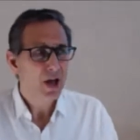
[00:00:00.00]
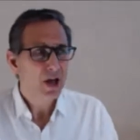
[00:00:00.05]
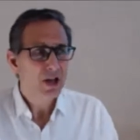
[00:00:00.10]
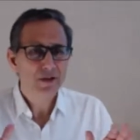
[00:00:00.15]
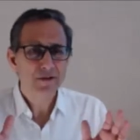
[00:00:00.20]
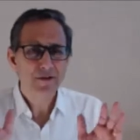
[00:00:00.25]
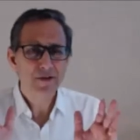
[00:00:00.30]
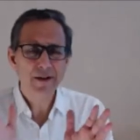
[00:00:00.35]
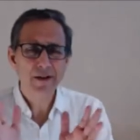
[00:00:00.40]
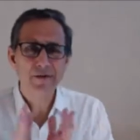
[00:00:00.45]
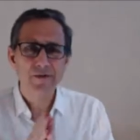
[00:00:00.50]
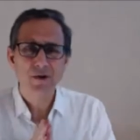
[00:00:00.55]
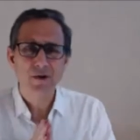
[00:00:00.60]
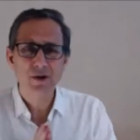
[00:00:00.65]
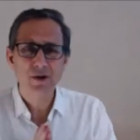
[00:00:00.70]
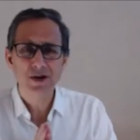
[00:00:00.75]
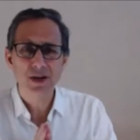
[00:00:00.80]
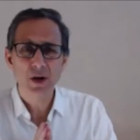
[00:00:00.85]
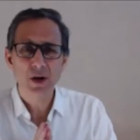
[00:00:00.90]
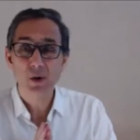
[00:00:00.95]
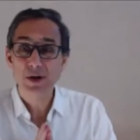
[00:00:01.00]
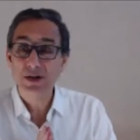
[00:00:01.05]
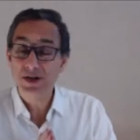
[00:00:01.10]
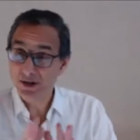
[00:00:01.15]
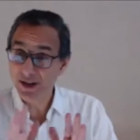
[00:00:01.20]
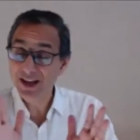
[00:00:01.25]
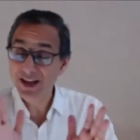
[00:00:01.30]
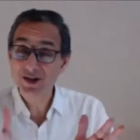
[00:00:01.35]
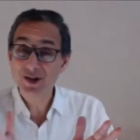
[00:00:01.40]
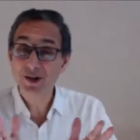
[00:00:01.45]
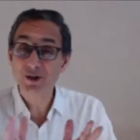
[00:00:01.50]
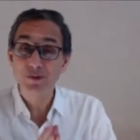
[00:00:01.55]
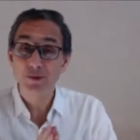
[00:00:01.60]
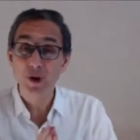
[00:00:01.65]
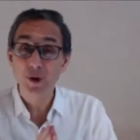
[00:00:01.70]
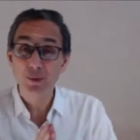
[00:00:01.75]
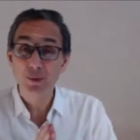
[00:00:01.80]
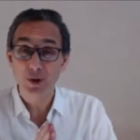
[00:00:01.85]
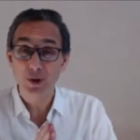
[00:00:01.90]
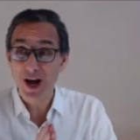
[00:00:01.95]
The very first thing was let's
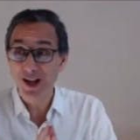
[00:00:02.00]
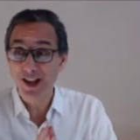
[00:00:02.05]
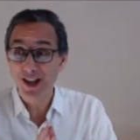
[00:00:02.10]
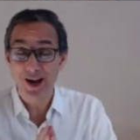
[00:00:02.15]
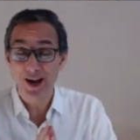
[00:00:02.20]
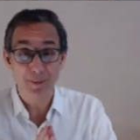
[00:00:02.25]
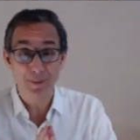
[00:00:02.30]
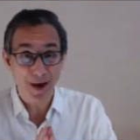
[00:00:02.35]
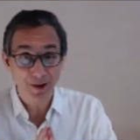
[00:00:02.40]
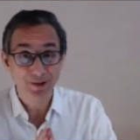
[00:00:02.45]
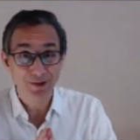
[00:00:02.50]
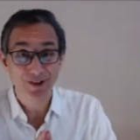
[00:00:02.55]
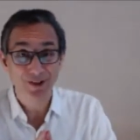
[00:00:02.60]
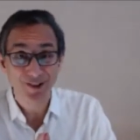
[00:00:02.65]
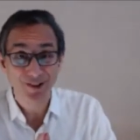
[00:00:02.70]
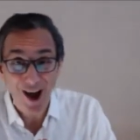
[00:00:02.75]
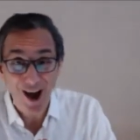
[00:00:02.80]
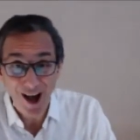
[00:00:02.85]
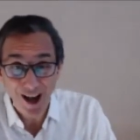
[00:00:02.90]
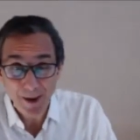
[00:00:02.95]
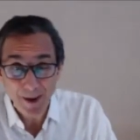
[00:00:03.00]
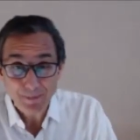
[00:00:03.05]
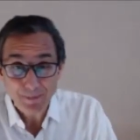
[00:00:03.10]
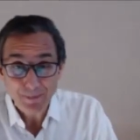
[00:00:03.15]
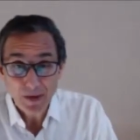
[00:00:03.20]
confirm you're not like about to die.